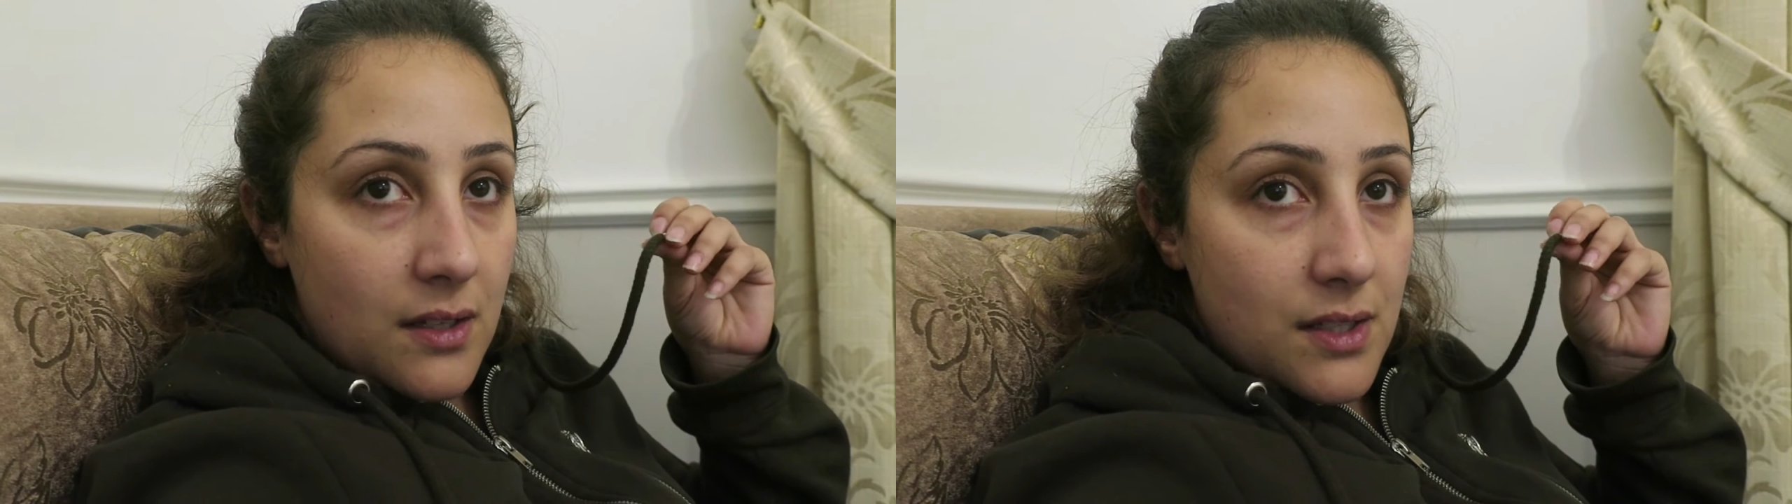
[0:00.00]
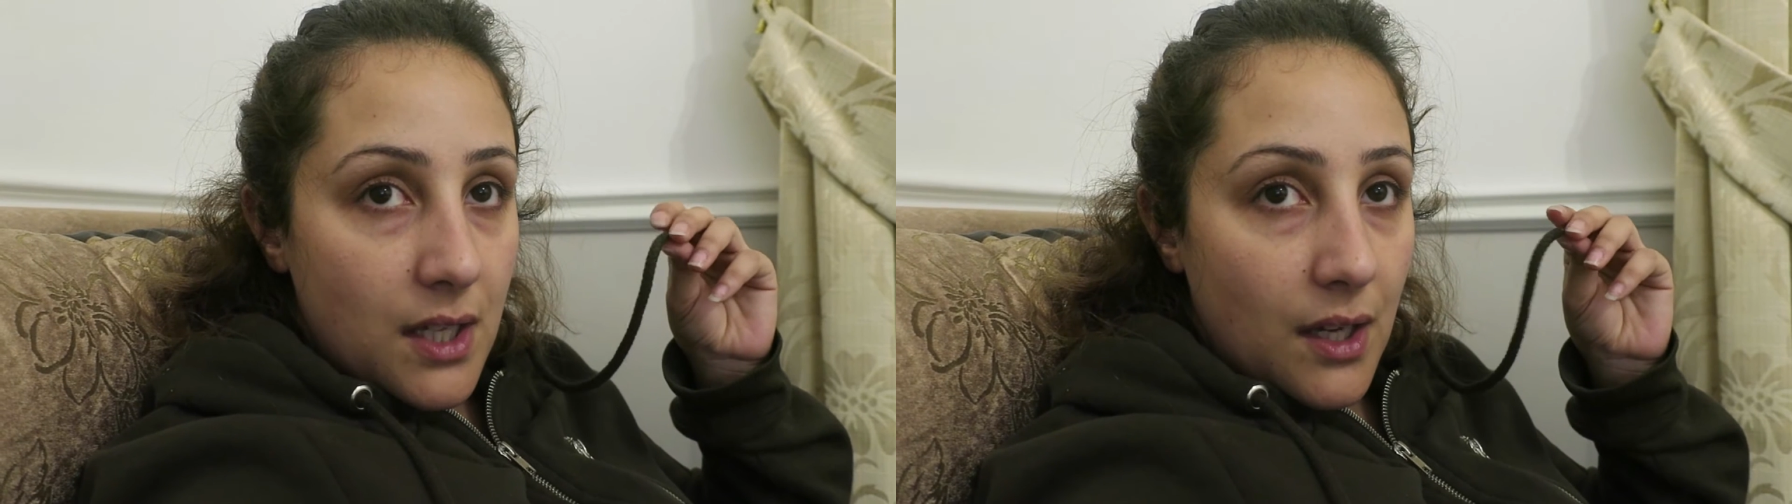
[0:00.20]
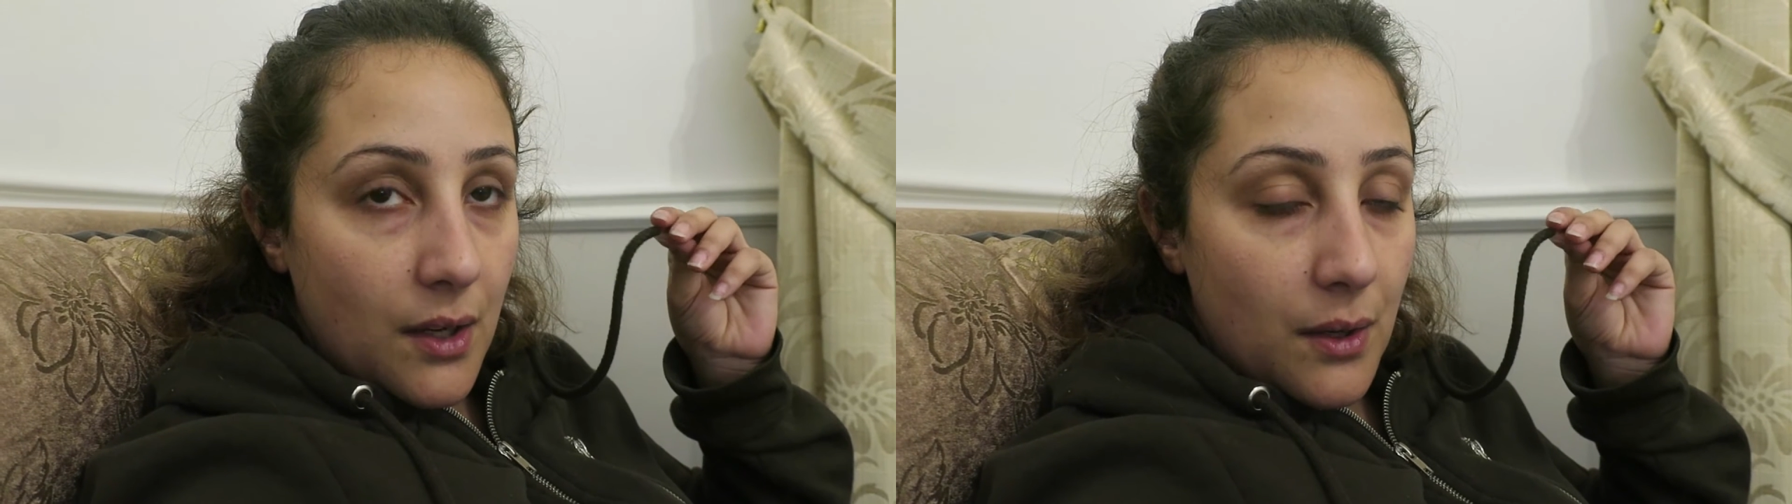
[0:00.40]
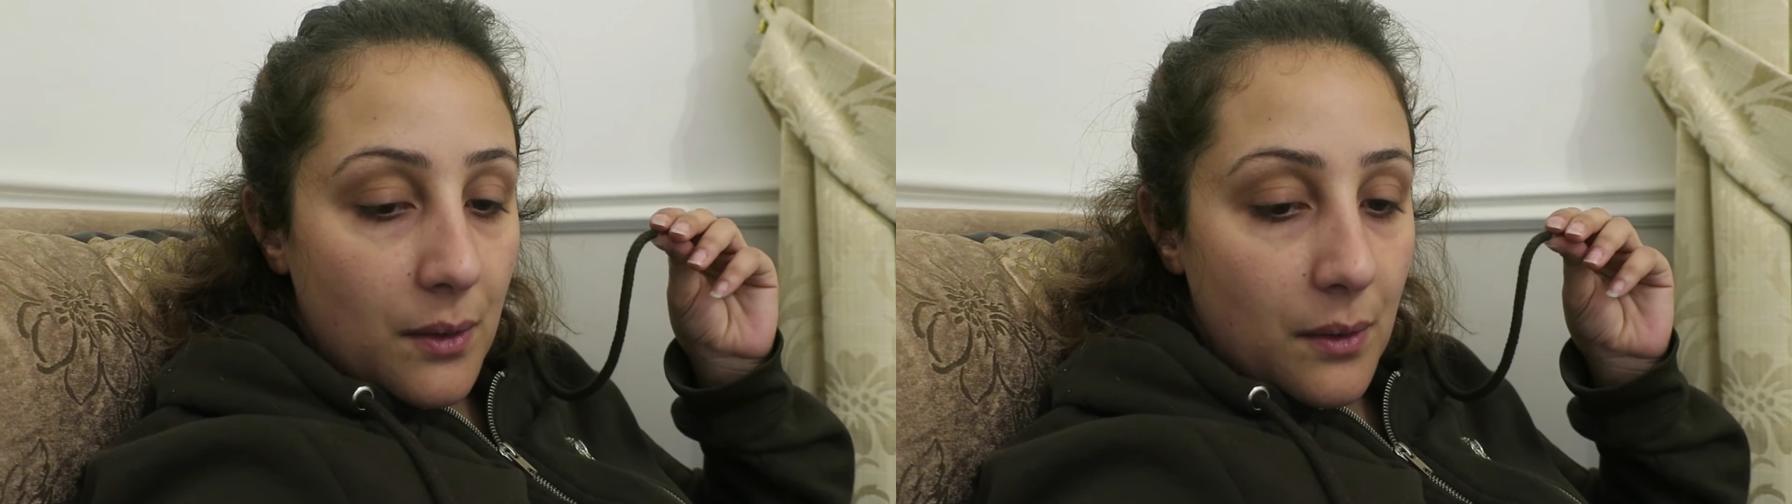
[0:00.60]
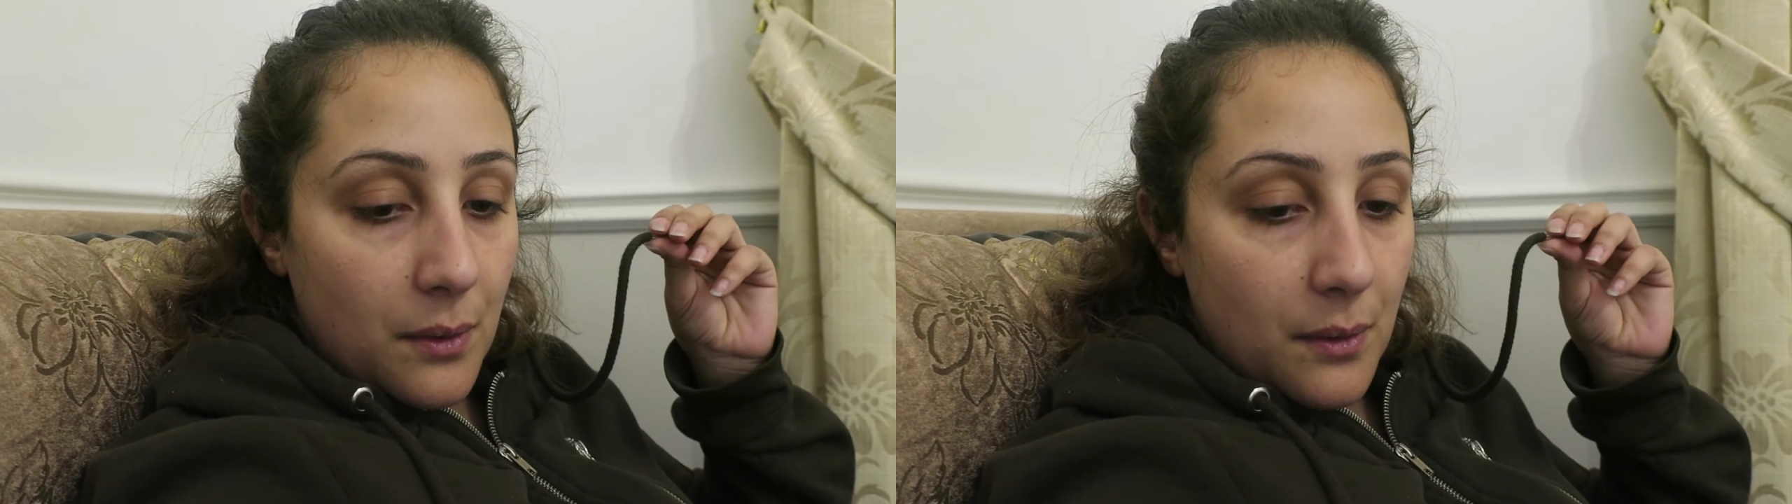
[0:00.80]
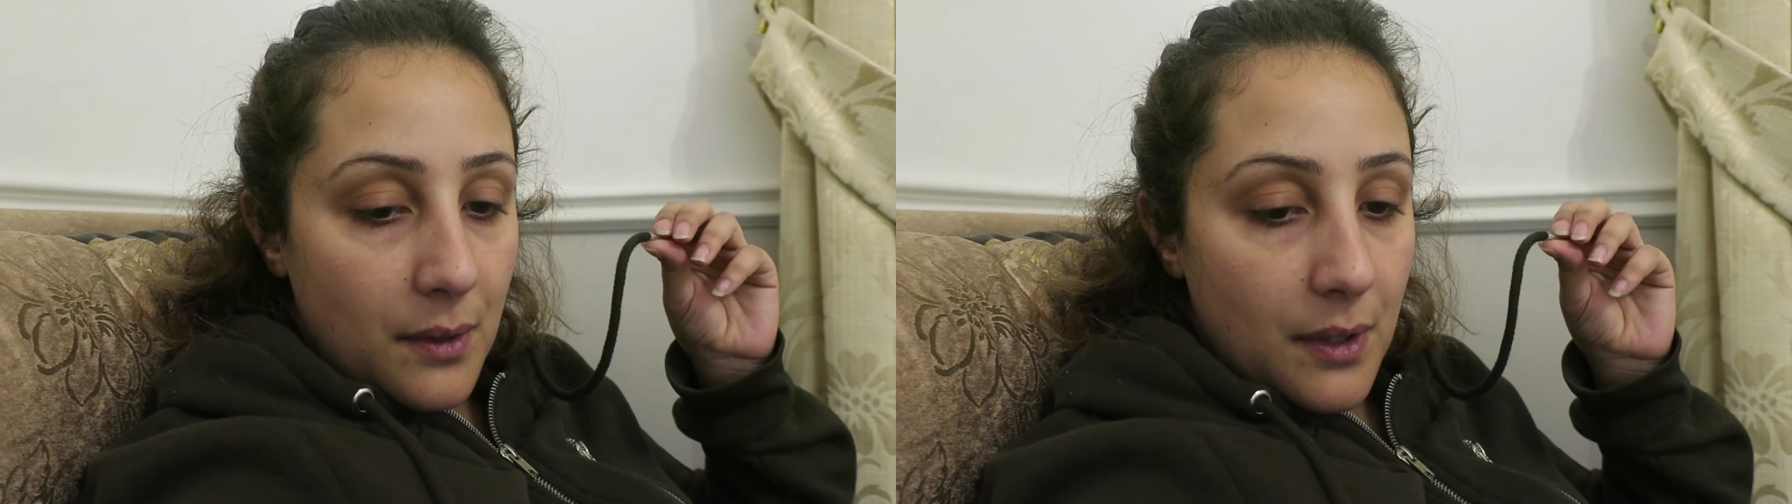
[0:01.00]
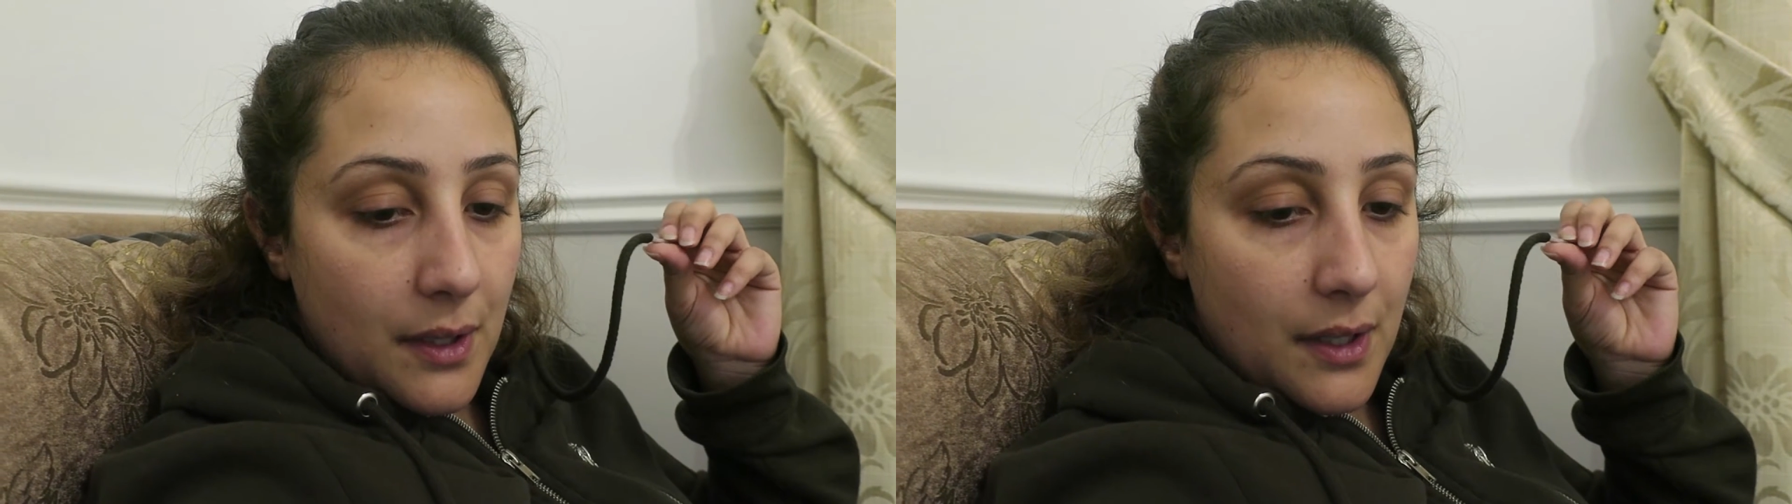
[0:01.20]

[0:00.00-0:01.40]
So I'm